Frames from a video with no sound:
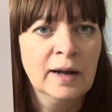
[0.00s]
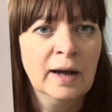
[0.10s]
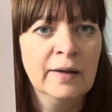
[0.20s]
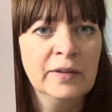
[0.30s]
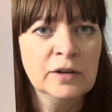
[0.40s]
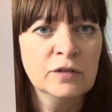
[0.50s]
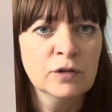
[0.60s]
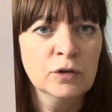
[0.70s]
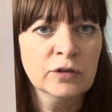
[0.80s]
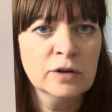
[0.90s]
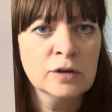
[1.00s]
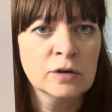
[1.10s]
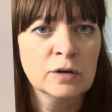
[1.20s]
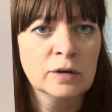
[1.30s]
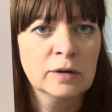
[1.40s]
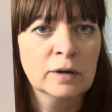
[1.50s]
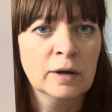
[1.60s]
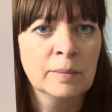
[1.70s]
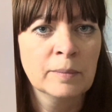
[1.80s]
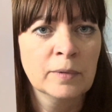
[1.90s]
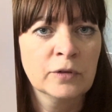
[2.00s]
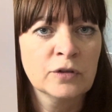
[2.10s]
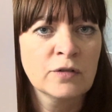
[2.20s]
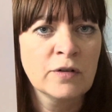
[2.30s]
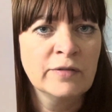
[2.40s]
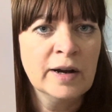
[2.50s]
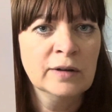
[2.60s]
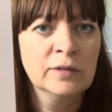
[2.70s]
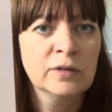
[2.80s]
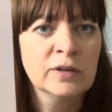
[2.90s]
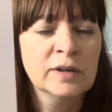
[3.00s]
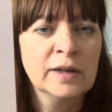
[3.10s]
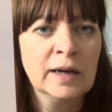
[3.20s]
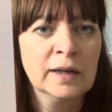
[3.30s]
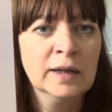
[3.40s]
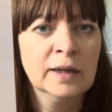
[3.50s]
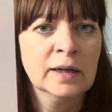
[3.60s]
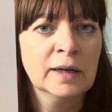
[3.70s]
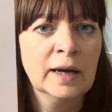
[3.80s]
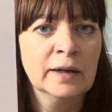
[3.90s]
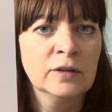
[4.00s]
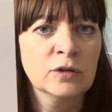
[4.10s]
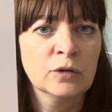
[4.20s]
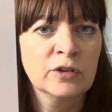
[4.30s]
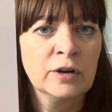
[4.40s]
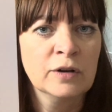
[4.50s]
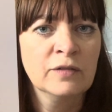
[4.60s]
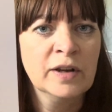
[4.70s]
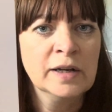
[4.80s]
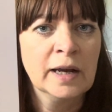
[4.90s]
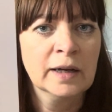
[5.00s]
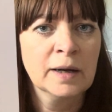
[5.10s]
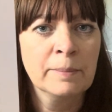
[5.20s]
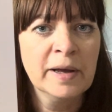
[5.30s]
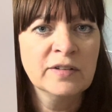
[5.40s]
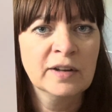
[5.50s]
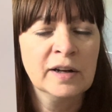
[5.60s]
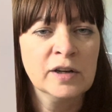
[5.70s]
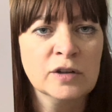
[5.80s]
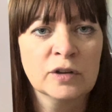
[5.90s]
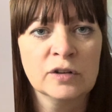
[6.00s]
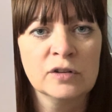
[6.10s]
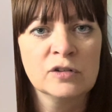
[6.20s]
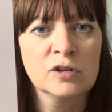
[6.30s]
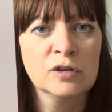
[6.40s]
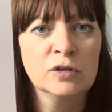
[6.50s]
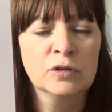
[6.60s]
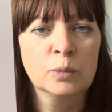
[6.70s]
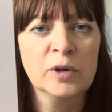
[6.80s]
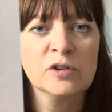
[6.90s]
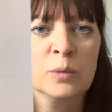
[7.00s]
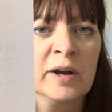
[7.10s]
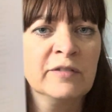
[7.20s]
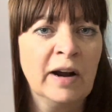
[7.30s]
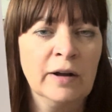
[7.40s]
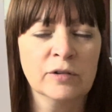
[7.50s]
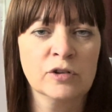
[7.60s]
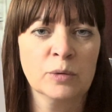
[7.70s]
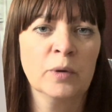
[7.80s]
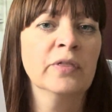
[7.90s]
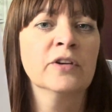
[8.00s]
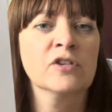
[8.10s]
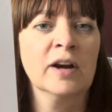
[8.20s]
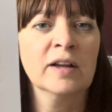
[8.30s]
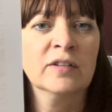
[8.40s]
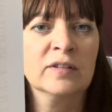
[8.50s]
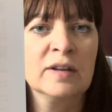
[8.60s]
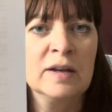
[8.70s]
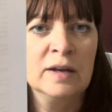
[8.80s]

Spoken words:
and then you've also got a sort of a round neck here and also a V-neck, and basically can choose which way round you want the dress.